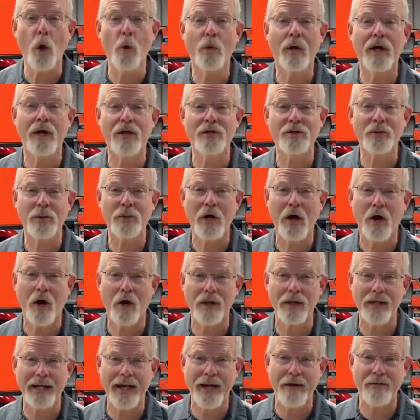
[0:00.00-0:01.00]
Low Country
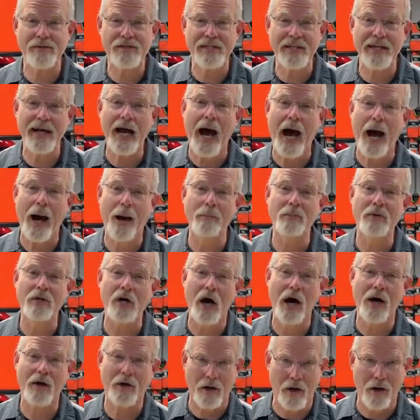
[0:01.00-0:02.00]
Harley-Davidson. I'm
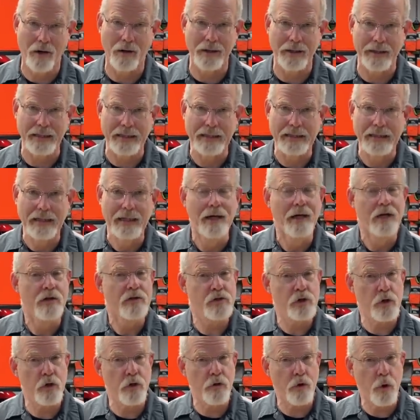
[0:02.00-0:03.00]
Doc Harley.
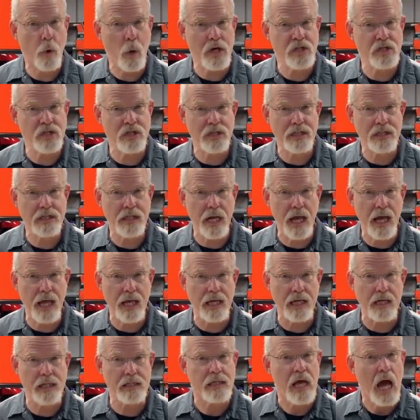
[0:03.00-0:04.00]
So the question
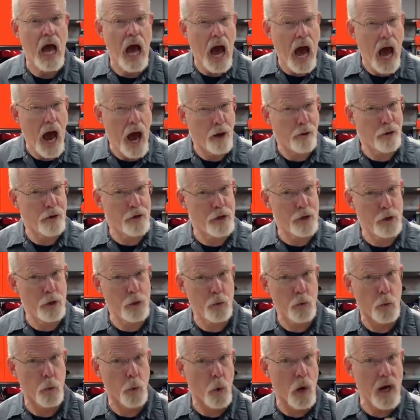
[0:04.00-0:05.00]
today is, how do
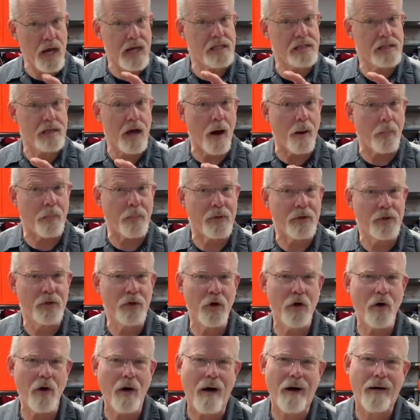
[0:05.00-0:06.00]
you raise up
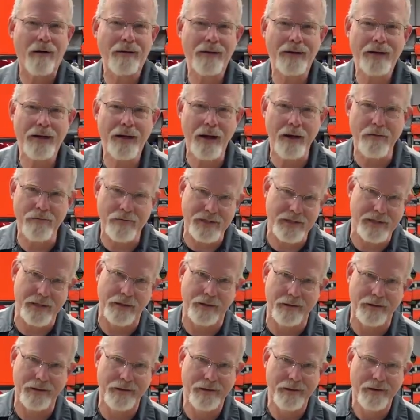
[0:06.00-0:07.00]
your
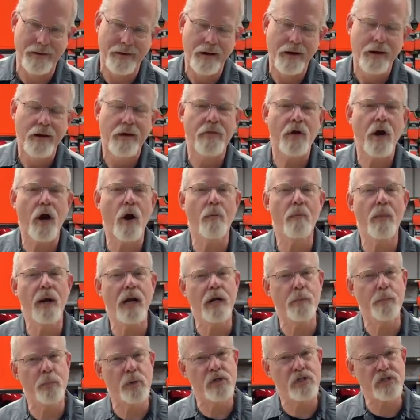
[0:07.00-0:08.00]
Harley-Davidson? There are
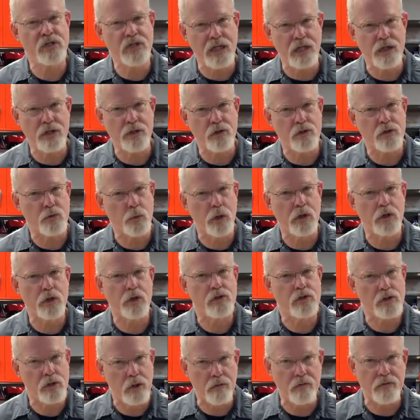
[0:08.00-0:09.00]
many procedures when
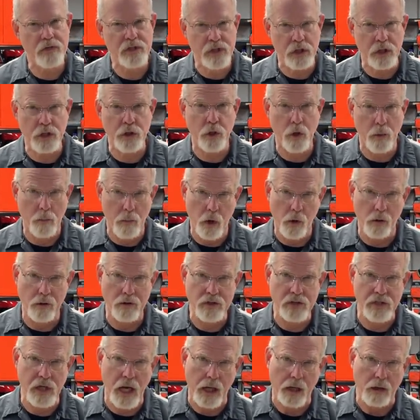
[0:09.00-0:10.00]
you're servicing your
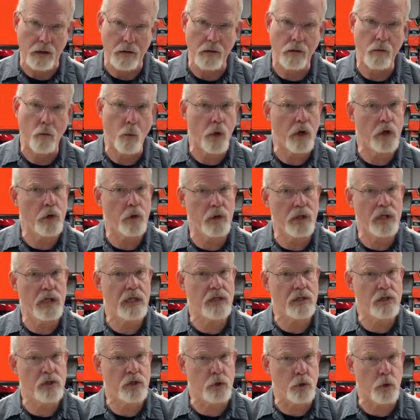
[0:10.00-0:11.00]
motorcycle where you
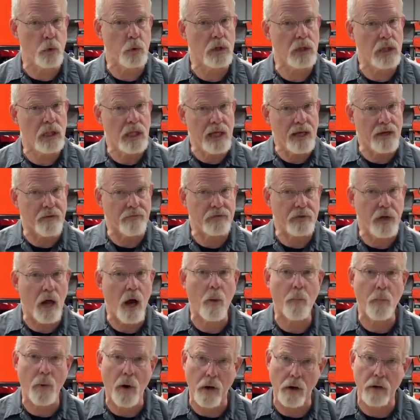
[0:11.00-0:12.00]
need to lift
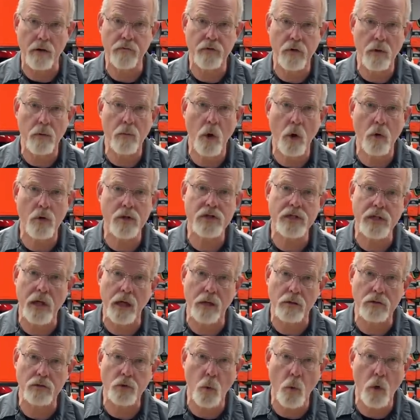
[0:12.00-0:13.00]
a part of your
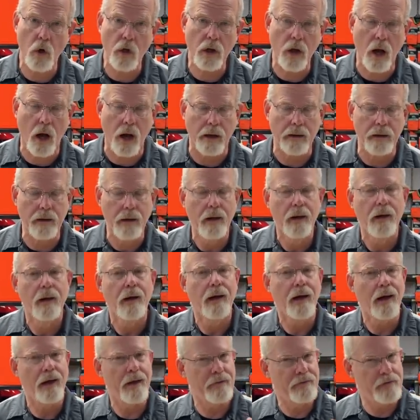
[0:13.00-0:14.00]
motorcycle to work on.
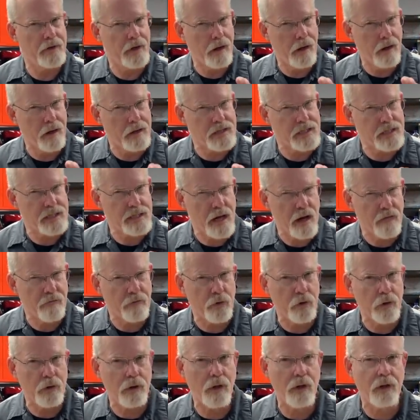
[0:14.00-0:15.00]
And there are
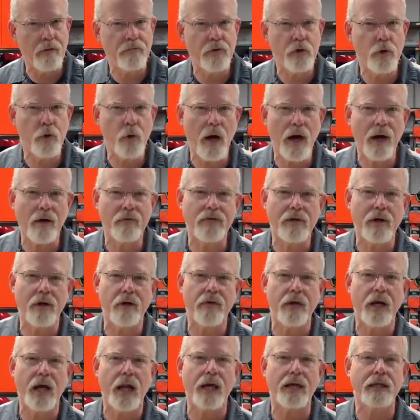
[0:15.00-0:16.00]
several of you out
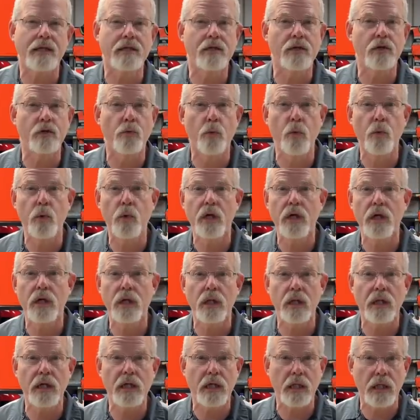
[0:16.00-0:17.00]
there that like to
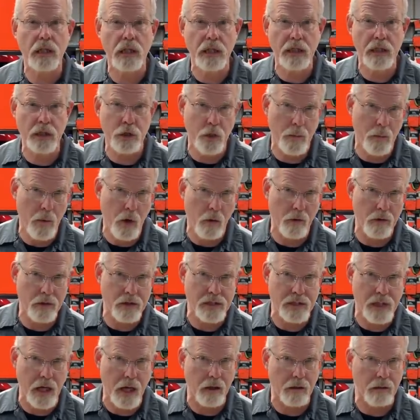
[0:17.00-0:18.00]
really clean your
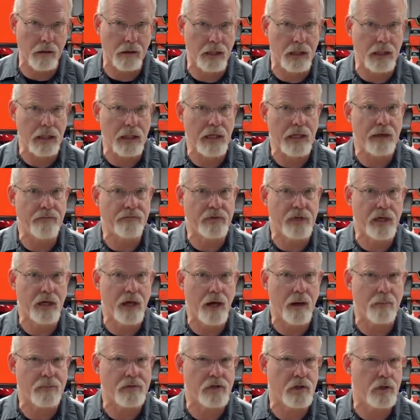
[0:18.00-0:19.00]
motorcycle and lift it
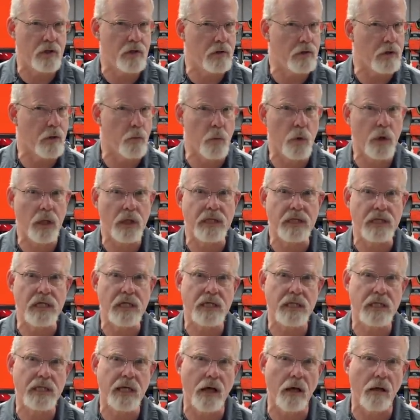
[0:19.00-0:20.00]
up so you can really
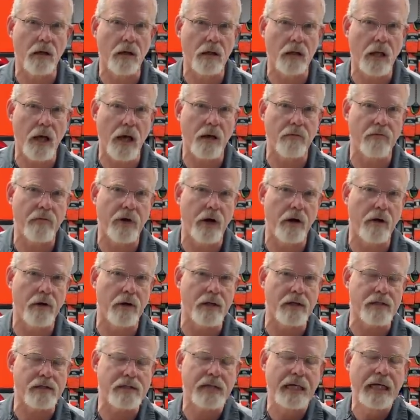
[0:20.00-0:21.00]
detail a lot of
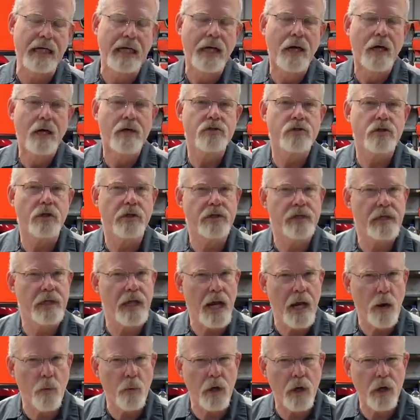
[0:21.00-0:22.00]
areas. So
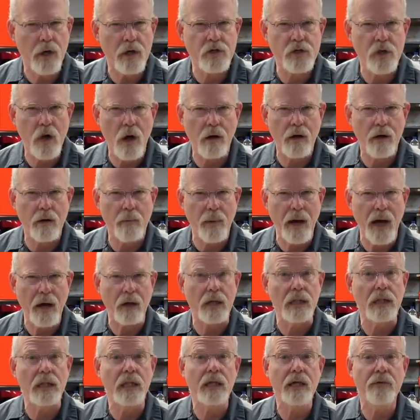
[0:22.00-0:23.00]
today we're going to talk
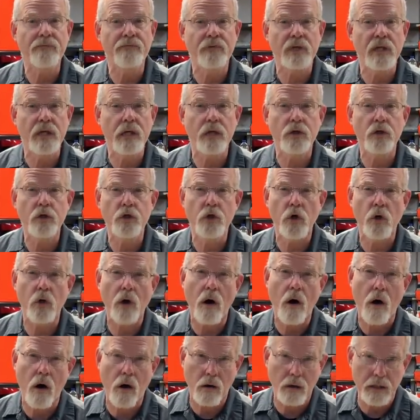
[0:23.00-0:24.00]
about lifting
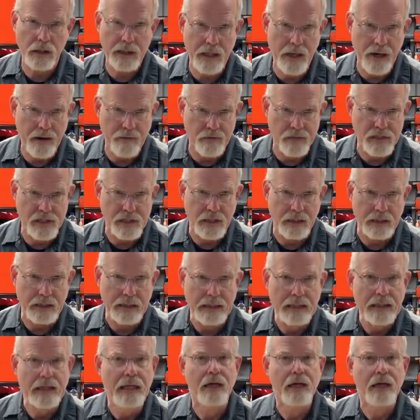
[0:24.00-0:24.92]
your Harley-Davidson.